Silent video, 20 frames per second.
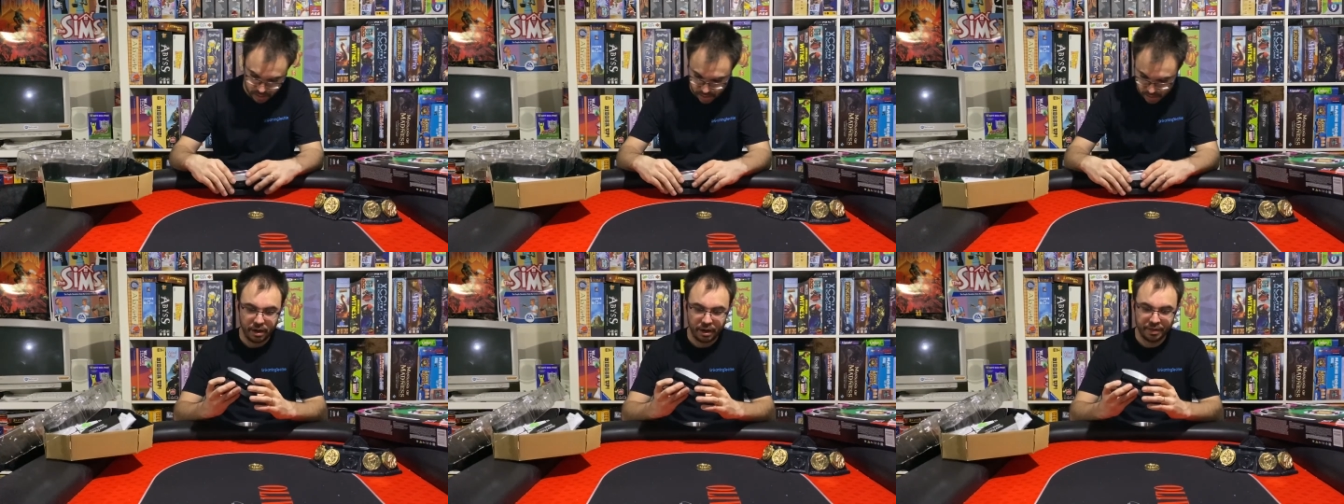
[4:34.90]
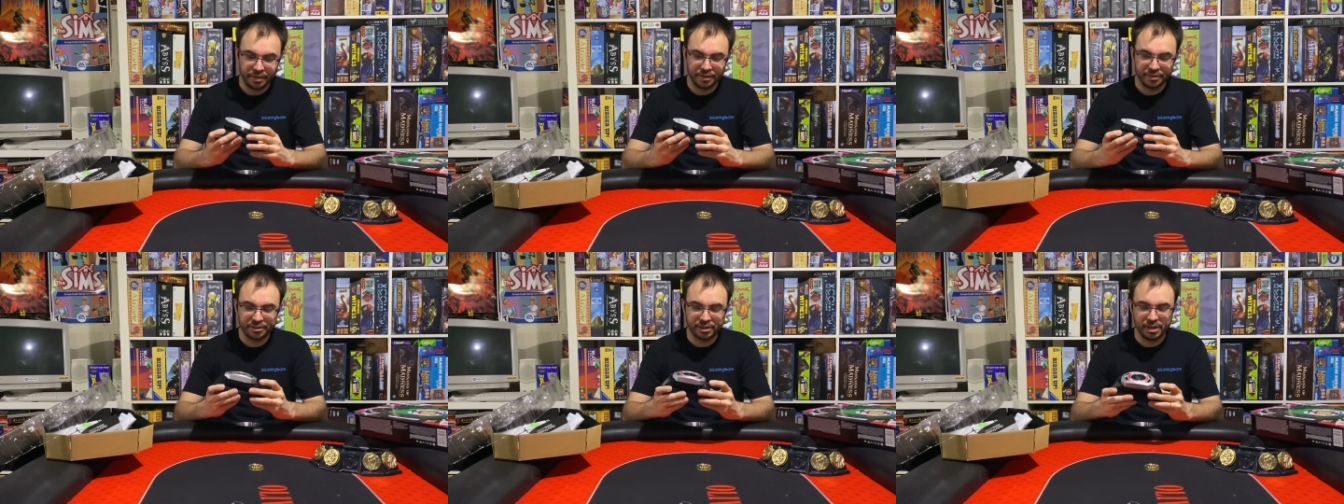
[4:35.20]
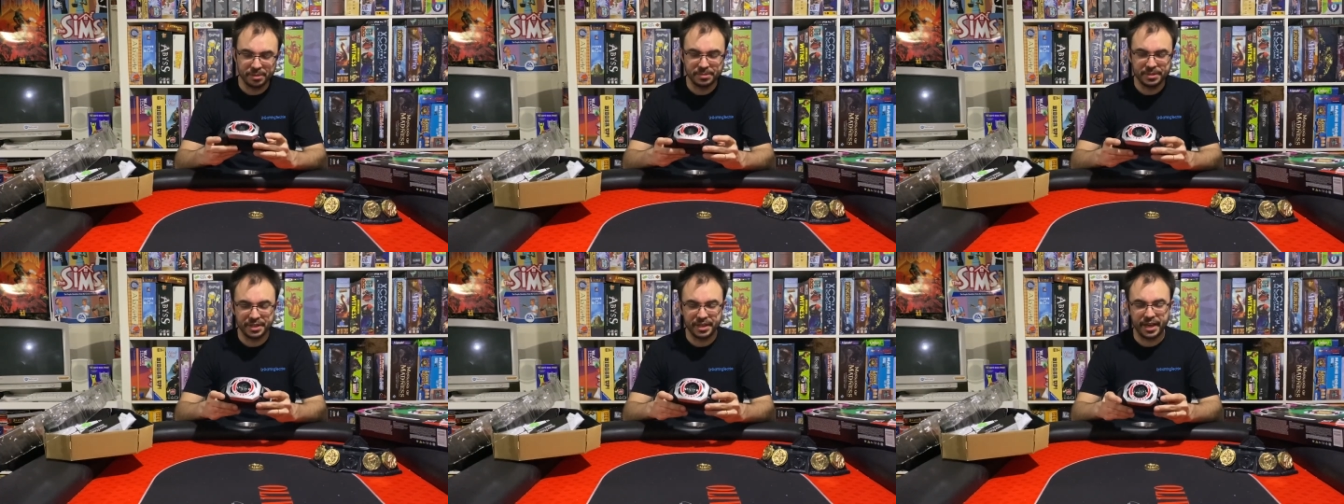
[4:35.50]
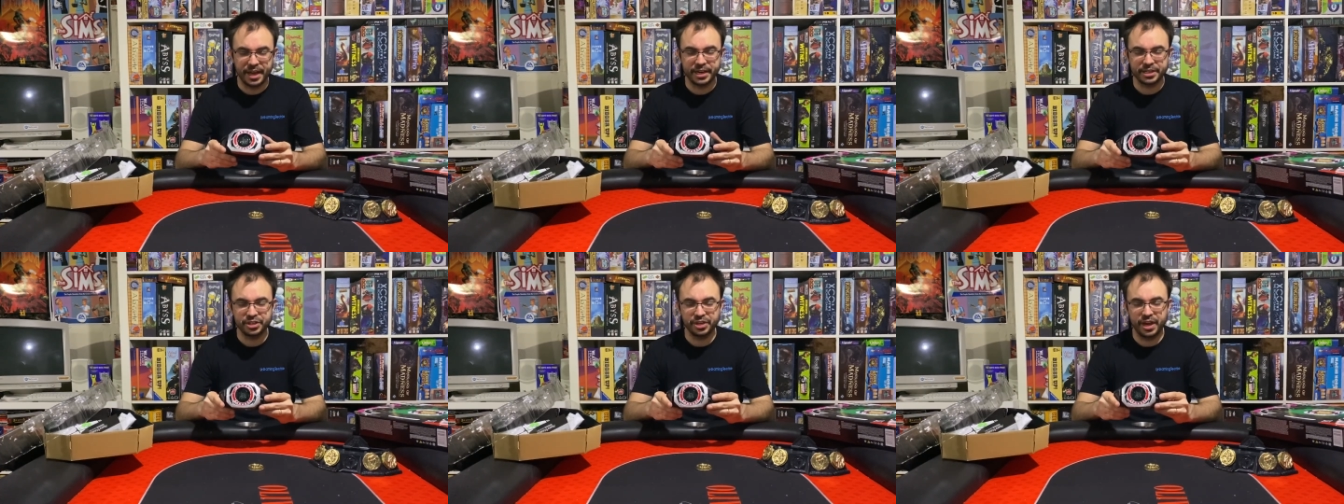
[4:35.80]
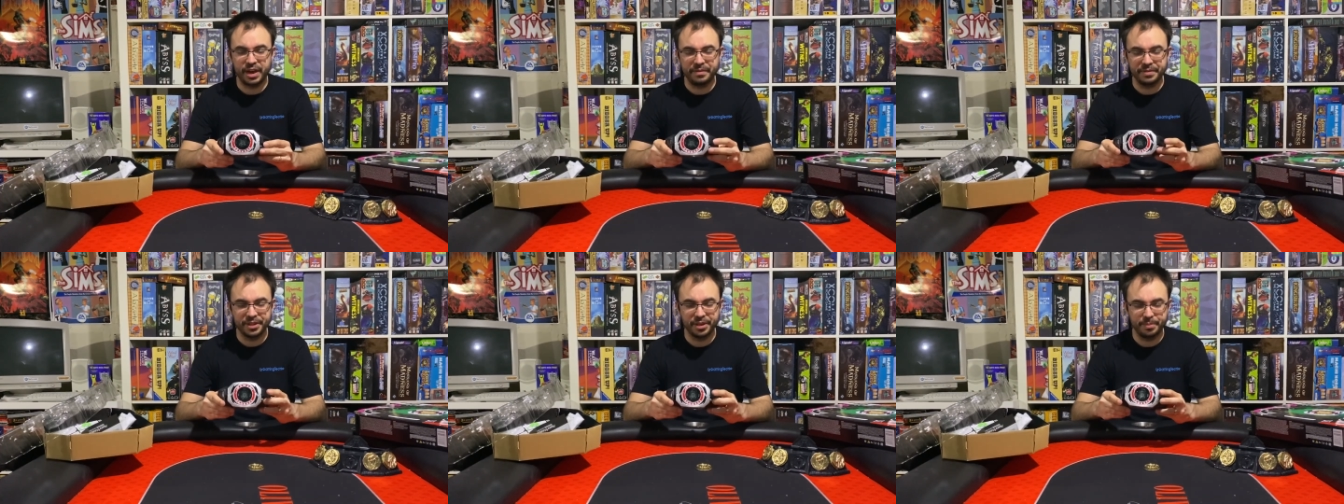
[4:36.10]
And these clips that they actually
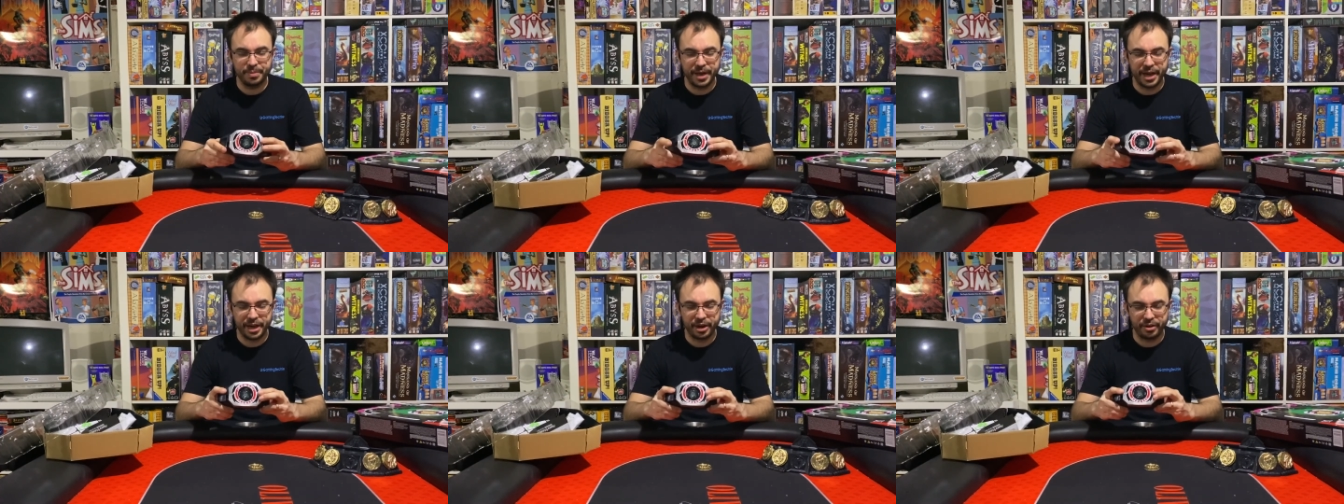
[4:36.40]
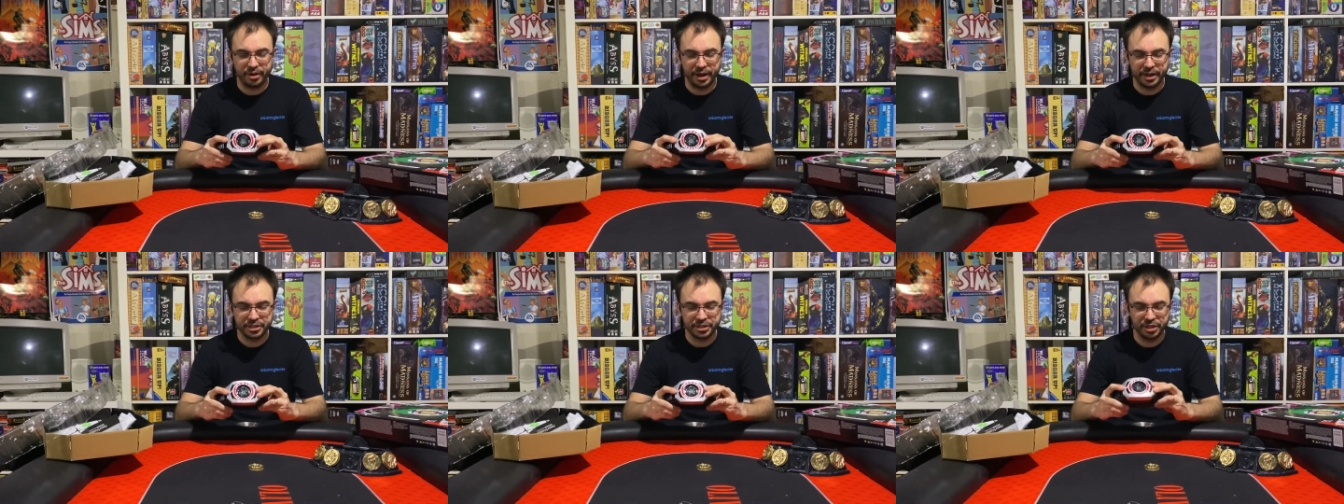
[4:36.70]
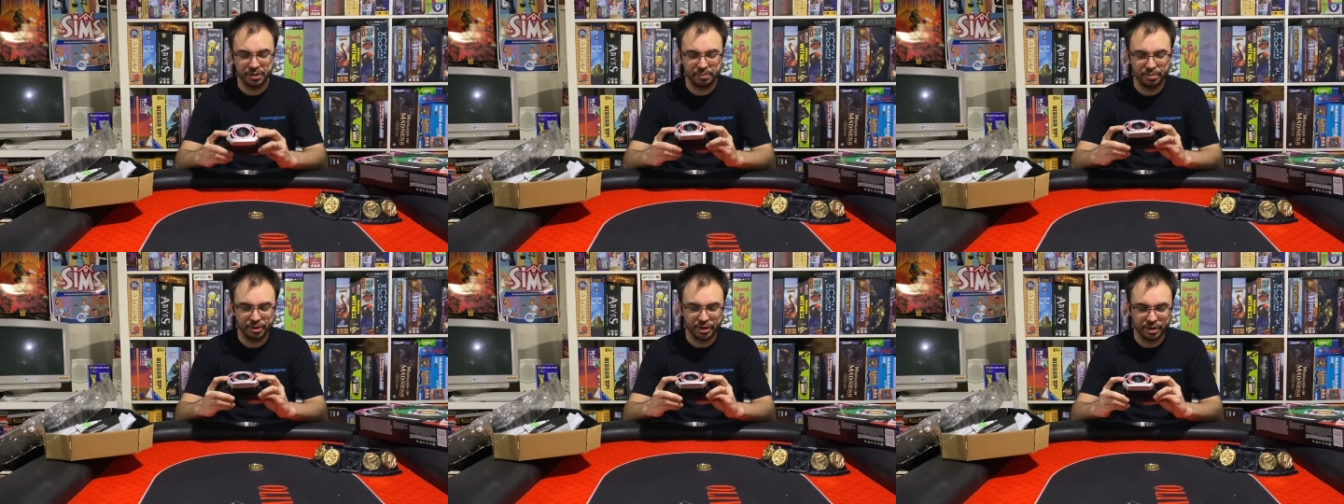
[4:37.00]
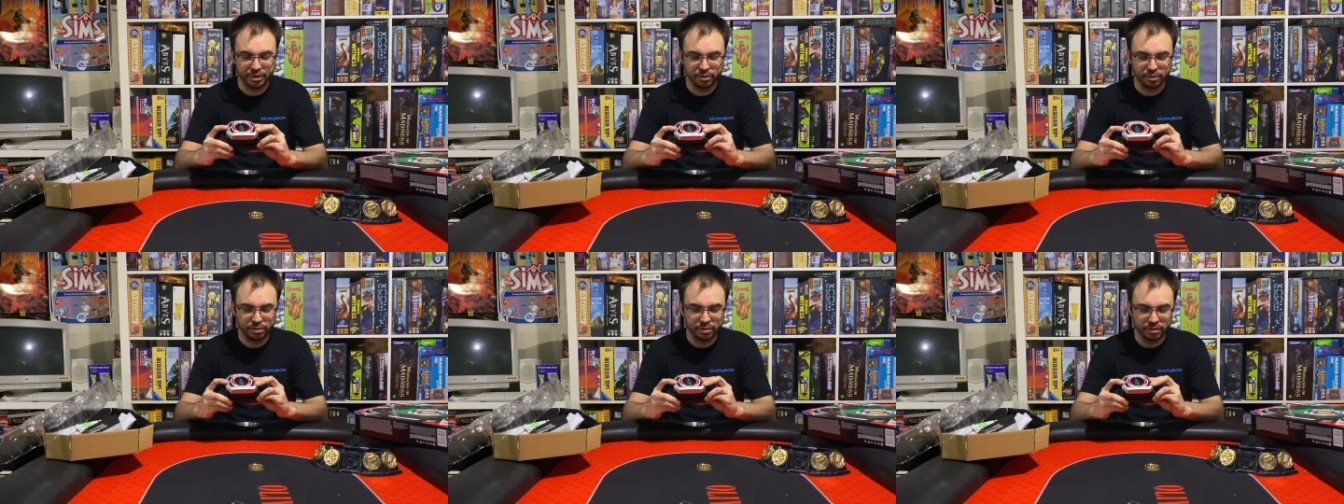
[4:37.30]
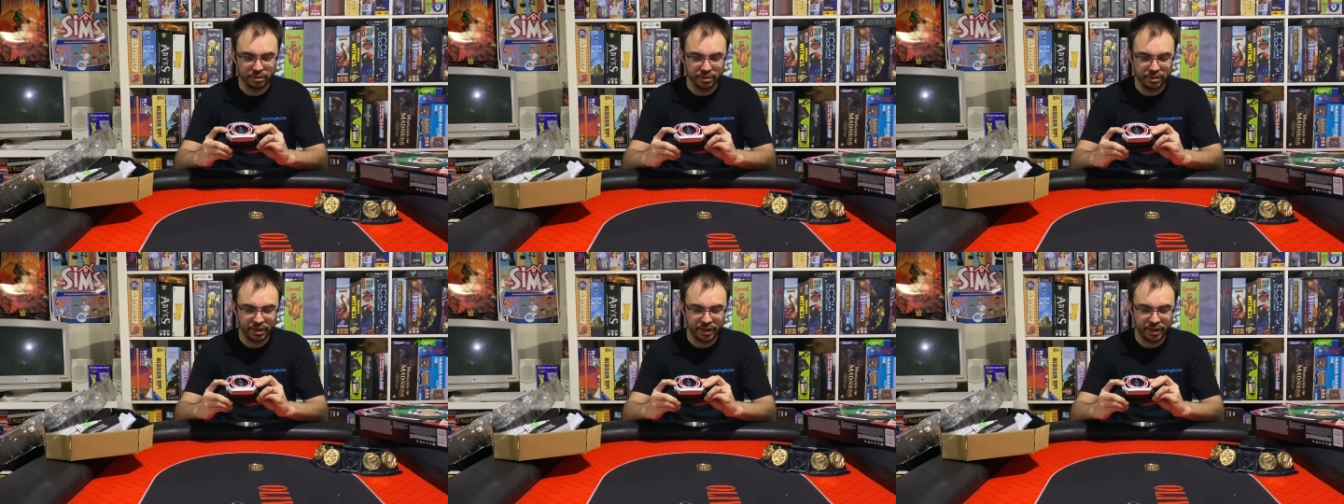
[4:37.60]
have on the back are actually pretty cool.